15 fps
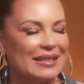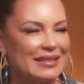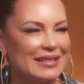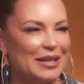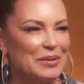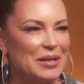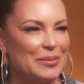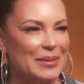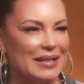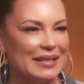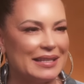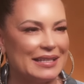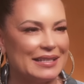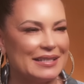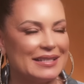Tell me about
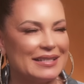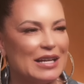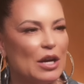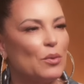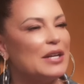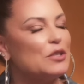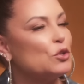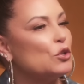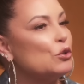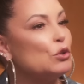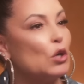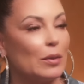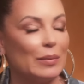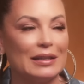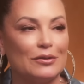this. Wait, do you
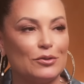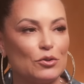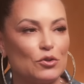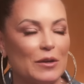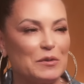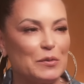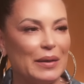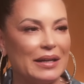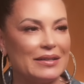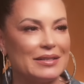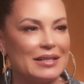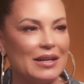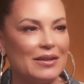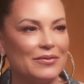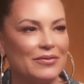normally do trips by
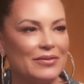yourself?